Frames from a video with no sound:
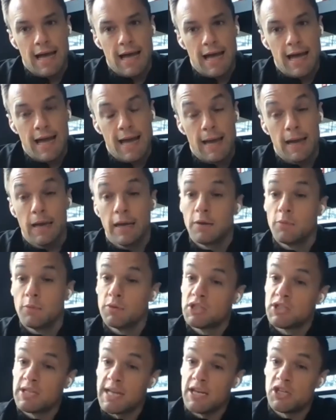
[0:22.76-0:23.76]
uh,
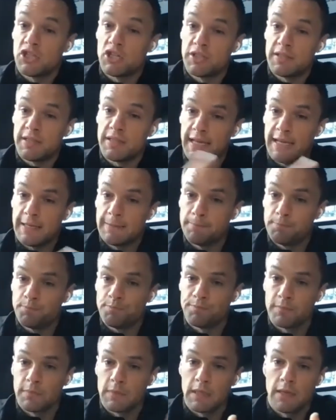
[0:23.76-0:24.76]
was stationed in
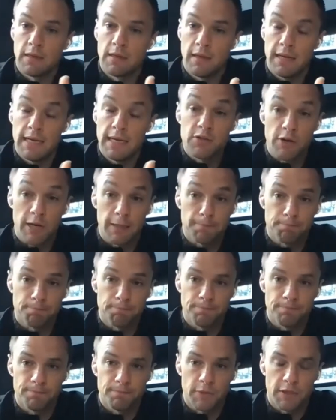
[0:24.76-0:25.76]
Israel
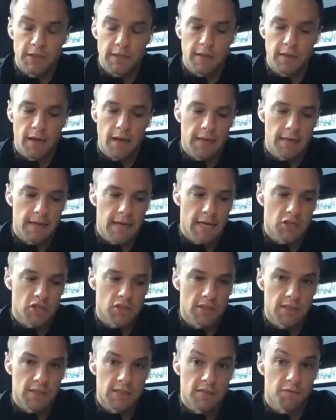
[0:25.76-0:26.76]
with the United
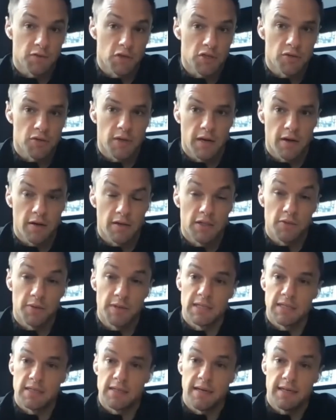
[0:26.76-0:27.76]
Nations for two years. So he
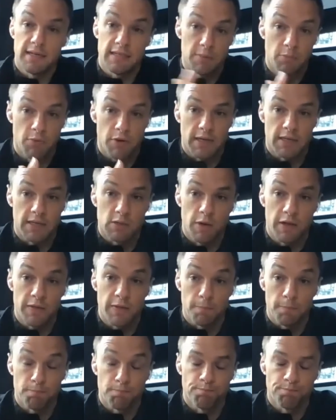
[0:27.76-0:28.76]
decided to bring us with
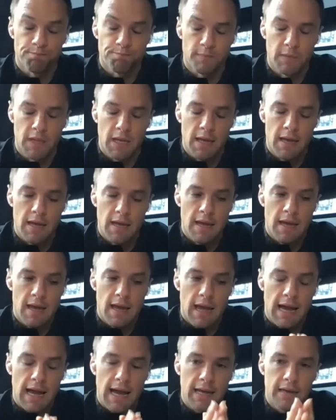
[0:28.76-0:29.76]
him.
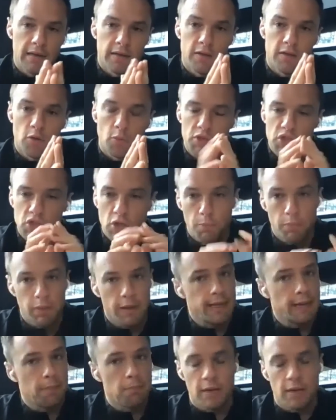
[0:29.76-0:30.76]
And there was
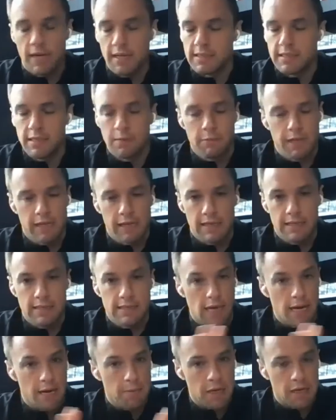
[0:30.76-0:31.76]
complete peace in the Middle
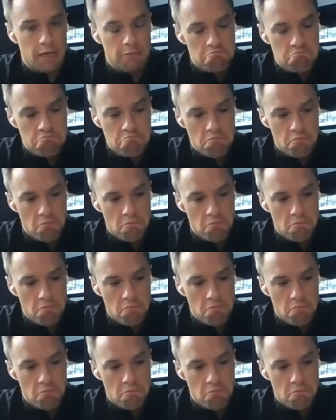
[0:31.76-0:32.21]
East. I mean,